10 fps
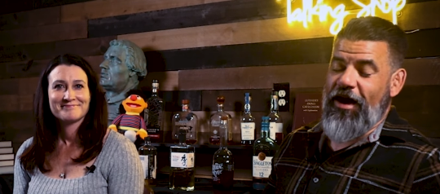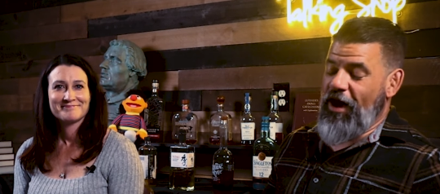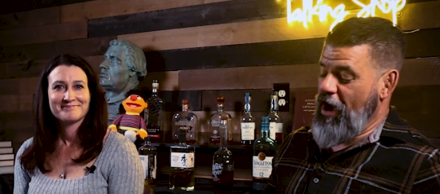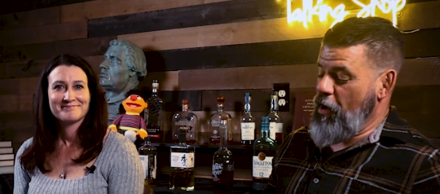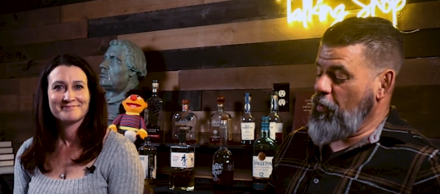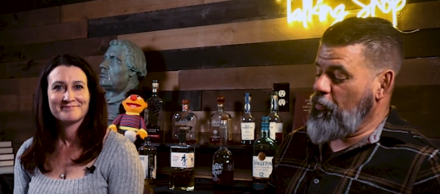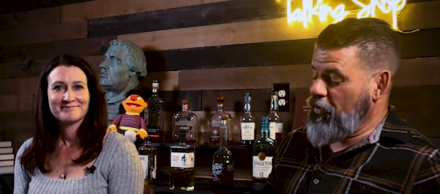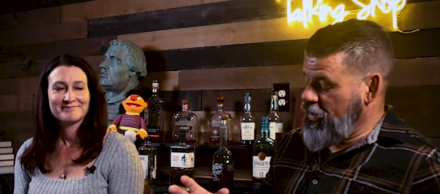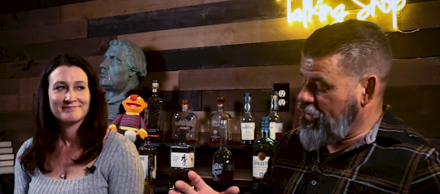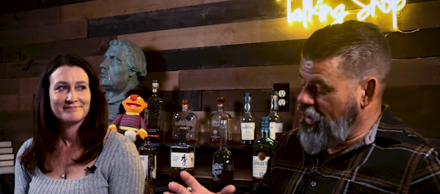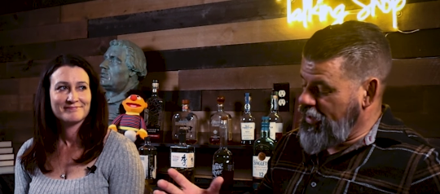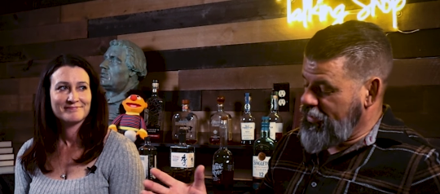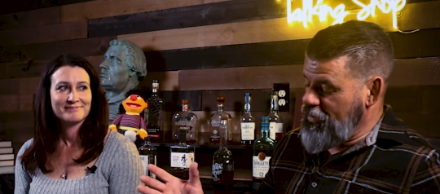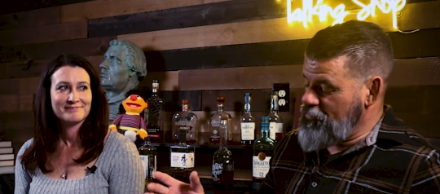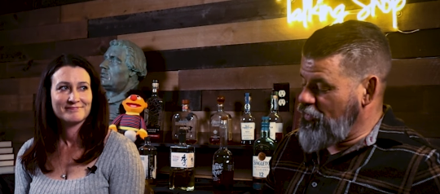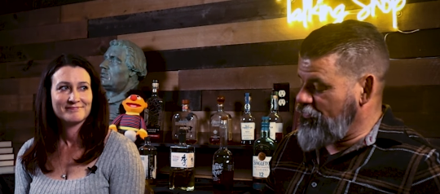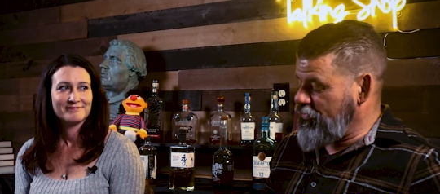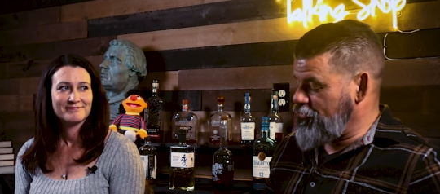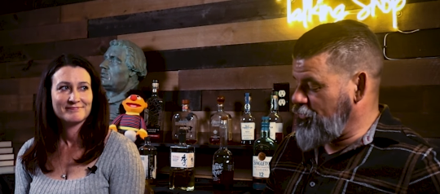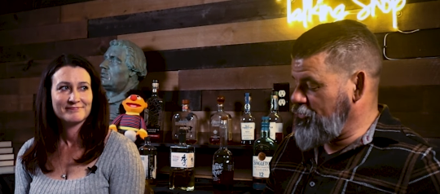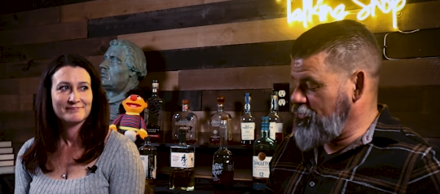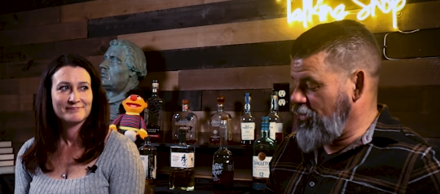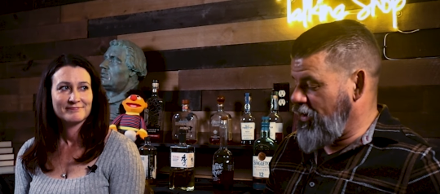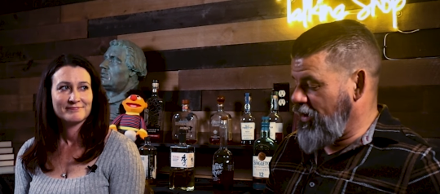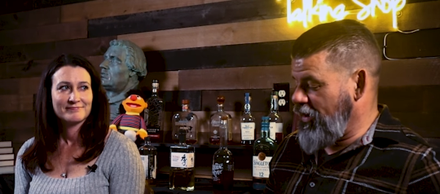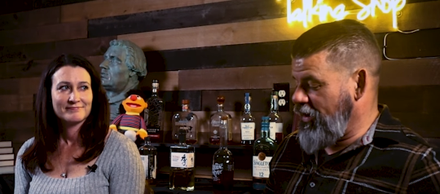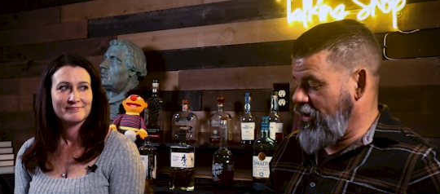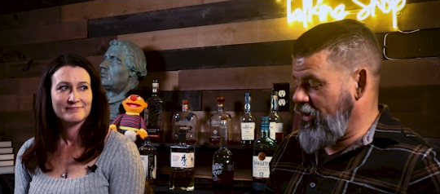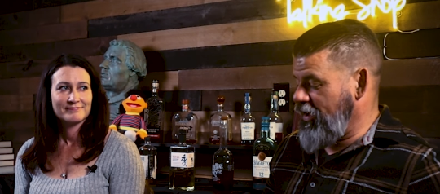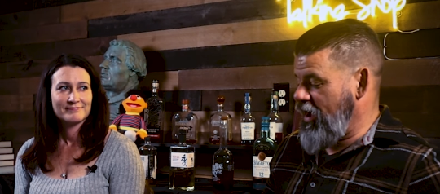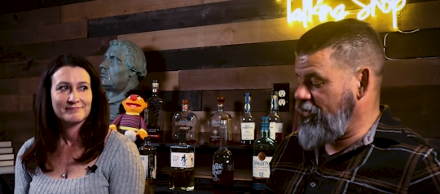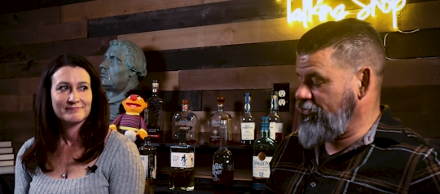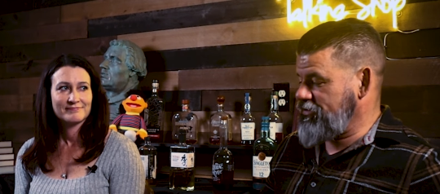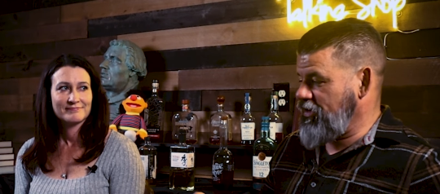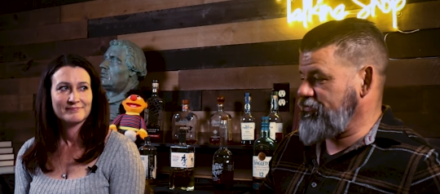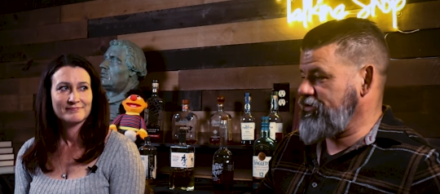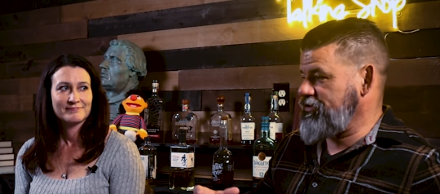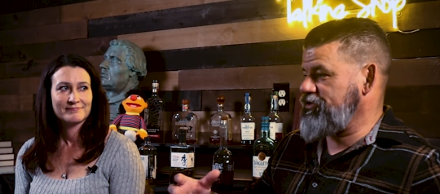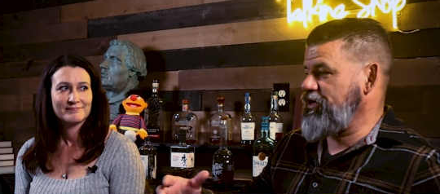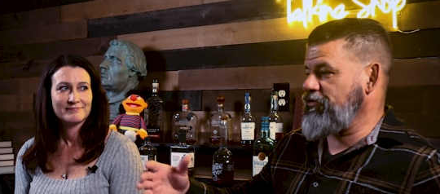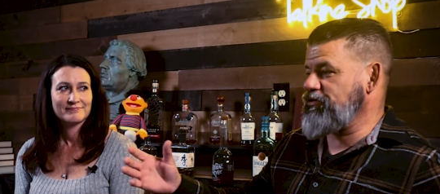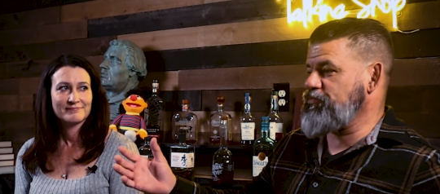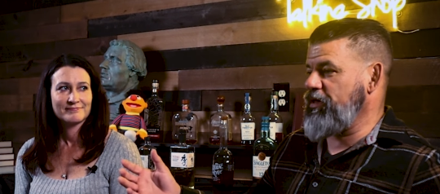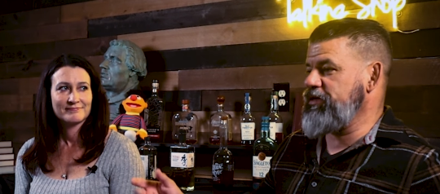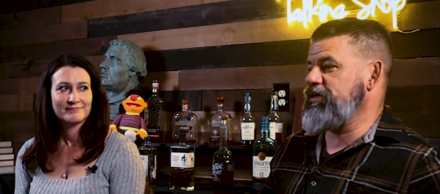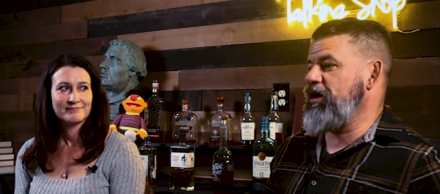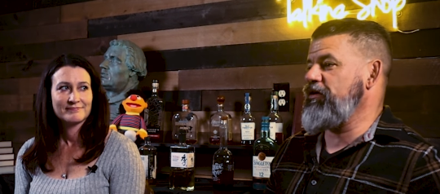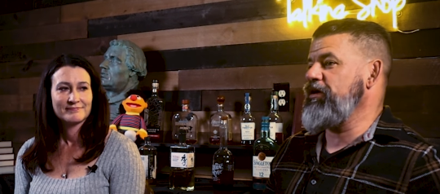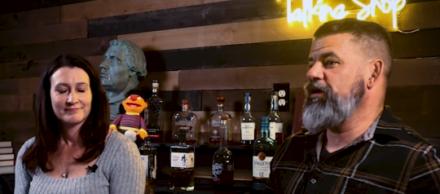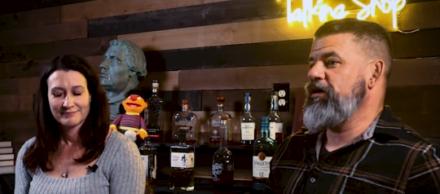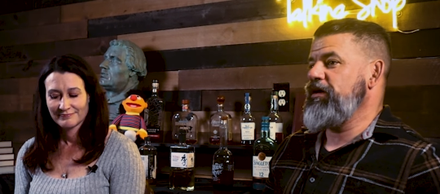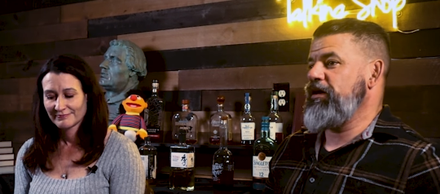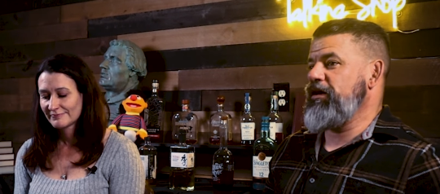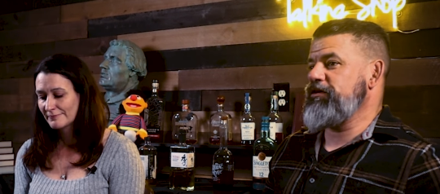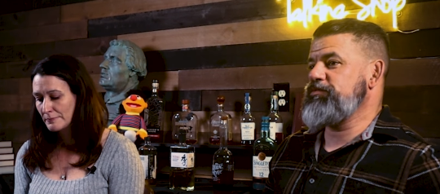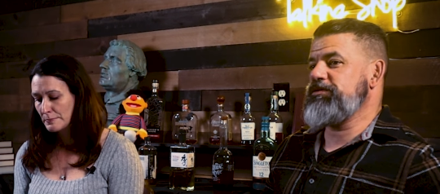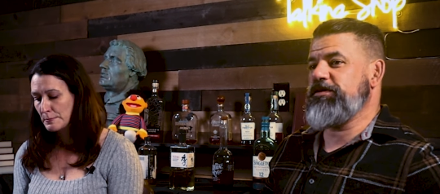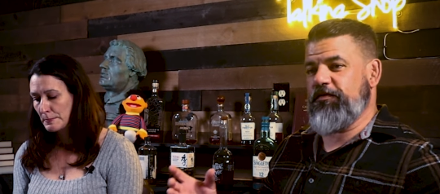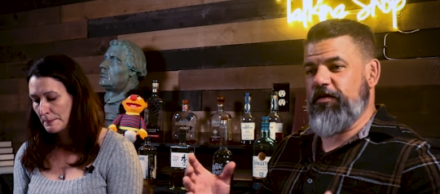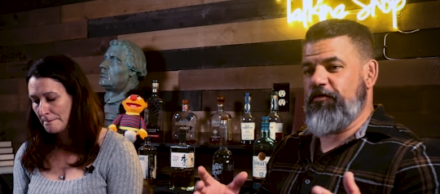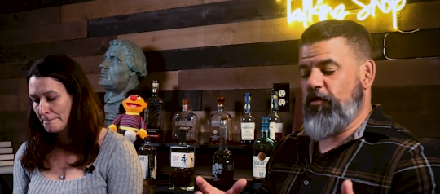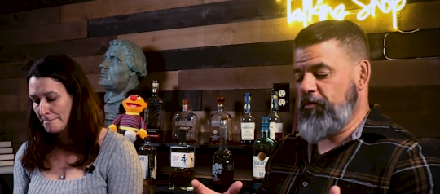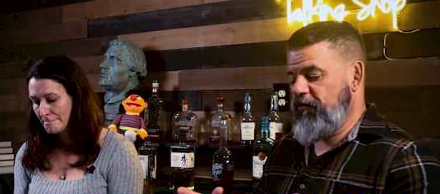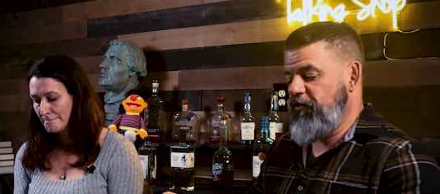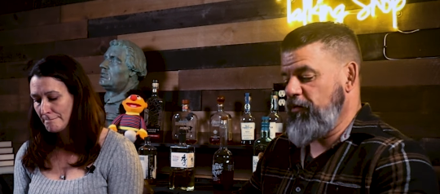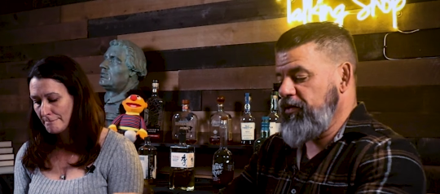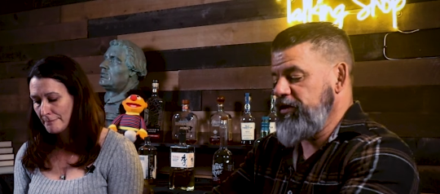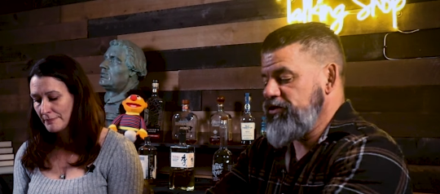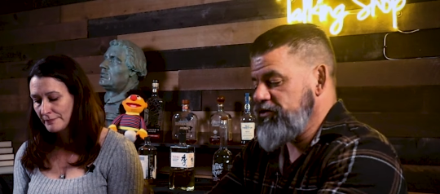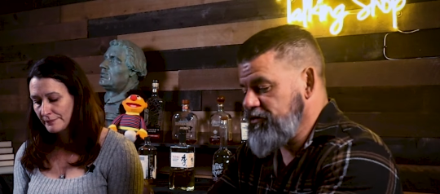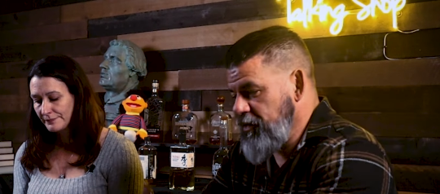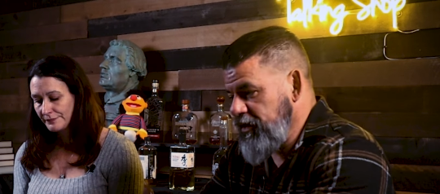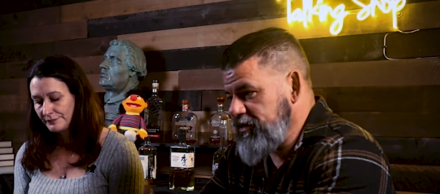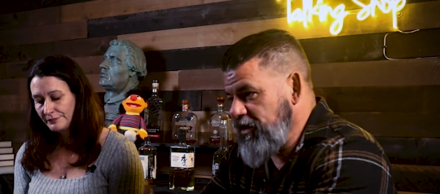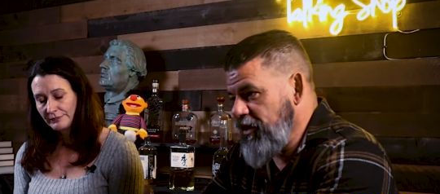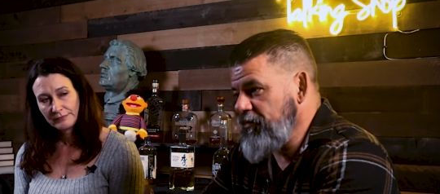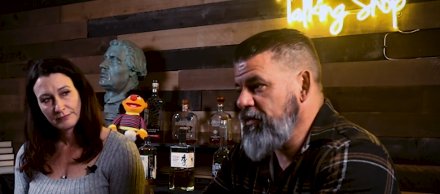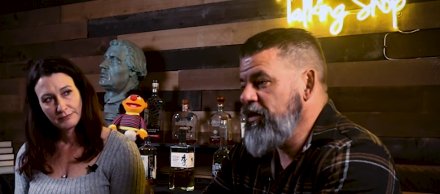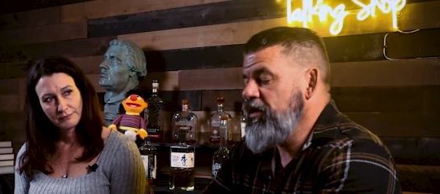Speaker 1: But we're going to kind of keep moving through, having these conversations, see how this plays out, specifically for preachers, but you